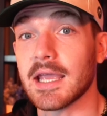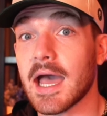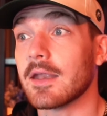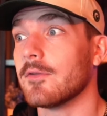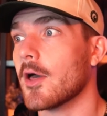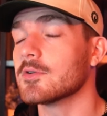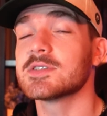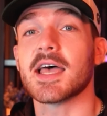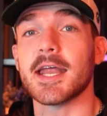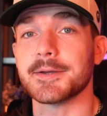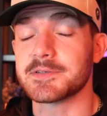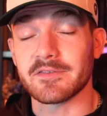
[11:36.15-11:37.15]
got no
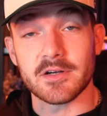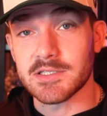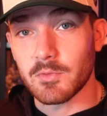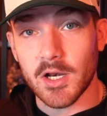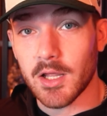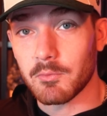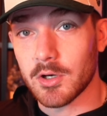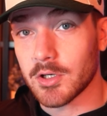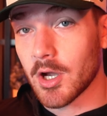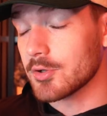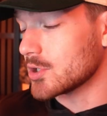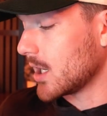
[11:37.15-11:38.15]
signups for his one-on-one
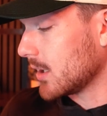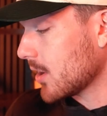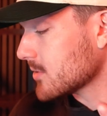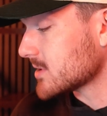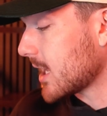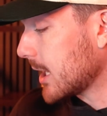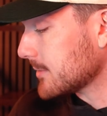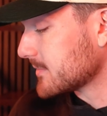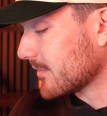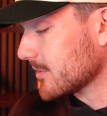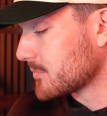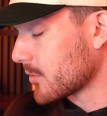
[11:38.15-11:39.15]
coaching, no signups
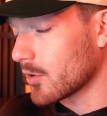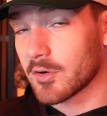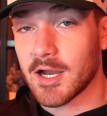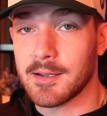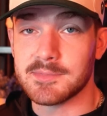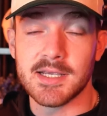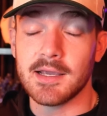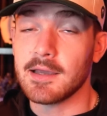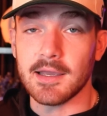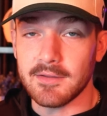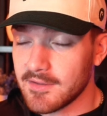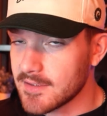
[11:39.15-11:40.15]
for his programs,
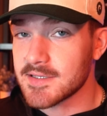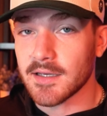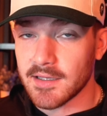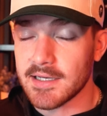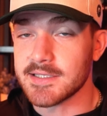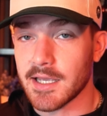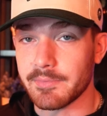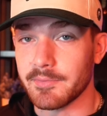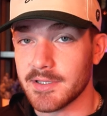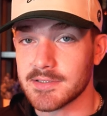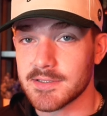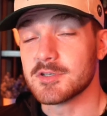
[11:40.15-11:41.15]
and didn't sell any
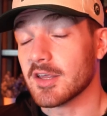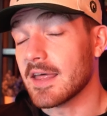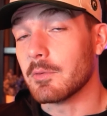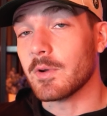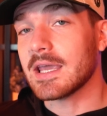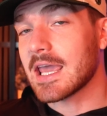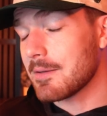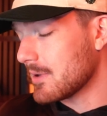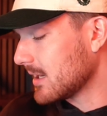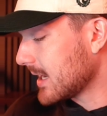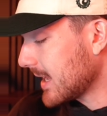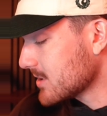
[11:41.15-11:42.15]
supplements. So then we came
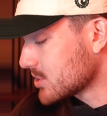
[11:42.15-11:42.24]
in and